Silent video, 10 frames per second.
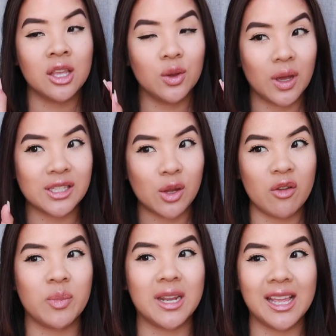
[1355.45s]
You guys know
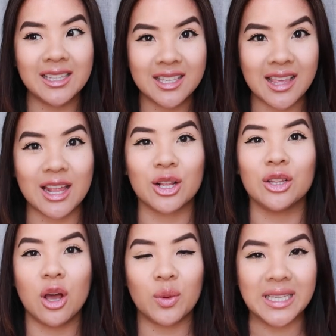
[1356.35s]
I've been into that
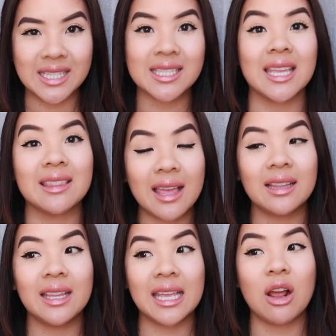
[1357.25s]
glowy skin
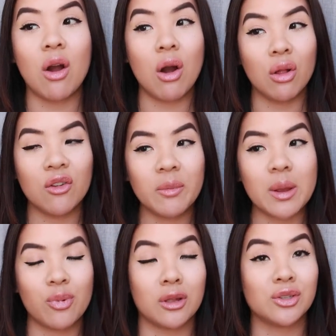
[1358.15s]
lately, and all of
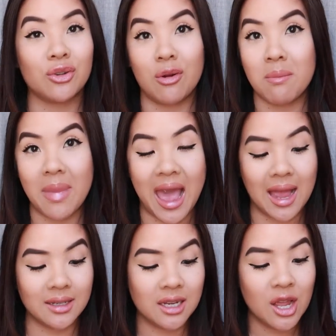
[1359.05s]
my bronzers are
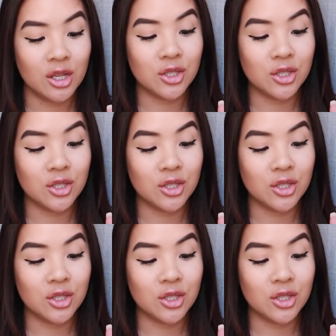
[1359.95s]
matte.